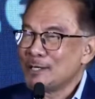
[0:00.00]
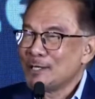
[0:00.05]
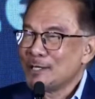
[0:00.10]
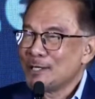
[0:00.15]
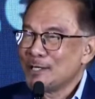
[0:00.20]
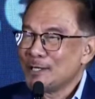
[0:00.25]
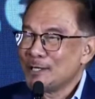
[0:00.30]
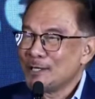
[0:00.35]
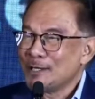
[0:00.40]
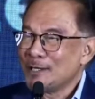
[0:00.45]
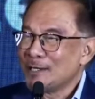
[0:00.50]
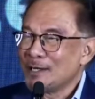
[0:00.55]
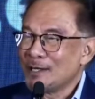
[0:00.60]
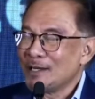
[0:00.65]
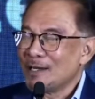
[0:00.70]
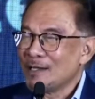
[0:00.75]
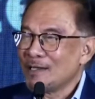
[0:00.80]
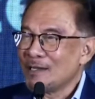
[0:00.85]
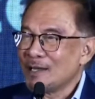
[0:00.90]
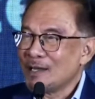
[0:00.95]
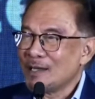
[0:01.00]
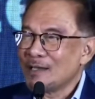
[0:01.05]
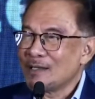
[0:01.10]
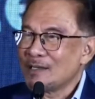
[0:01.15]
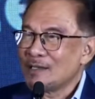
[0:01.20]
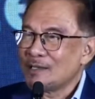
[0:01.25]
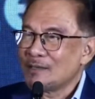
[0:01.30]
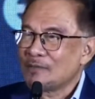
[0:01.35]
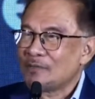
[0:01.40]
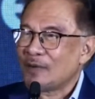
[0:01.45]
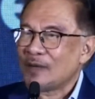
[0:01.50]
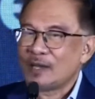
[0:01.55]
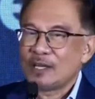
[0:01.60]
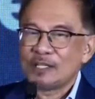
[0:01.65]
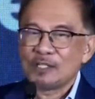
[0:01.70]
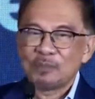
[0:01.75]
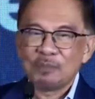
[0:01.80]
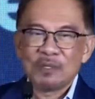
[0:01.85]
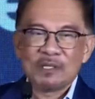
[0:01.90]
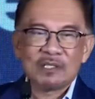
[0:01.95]
and the
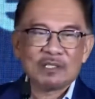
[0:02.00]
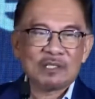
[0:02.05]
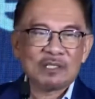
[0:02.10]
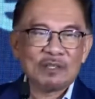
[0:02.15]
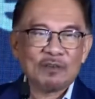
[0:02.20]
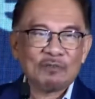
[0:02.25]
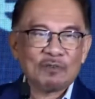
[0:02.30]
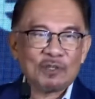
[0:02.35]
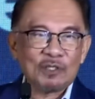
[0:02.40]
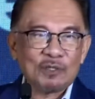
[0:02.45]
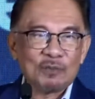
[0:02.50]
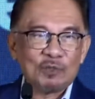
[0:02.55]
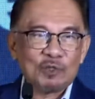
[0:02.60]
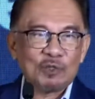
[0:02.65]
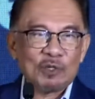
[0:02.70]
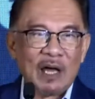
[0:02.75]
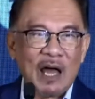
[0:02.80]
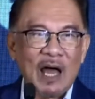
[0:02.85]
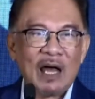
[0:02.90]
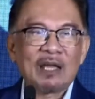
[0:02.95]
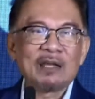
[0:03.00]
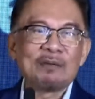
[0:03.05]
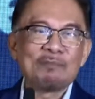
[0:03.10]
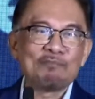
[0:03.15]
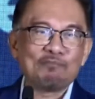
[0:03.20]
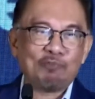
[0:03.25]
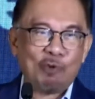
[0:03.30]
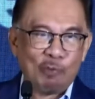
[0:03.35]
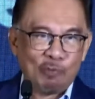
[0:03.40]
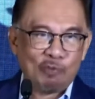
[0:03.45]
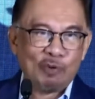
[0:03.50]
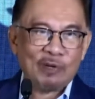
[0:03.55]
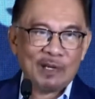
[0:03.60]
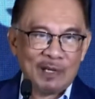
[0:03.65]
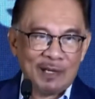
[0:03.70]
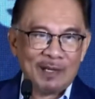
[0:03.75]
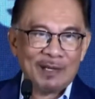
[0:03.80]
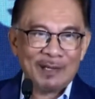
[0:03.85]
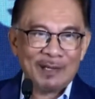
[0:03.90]
finance ministry, of course, the most unpopular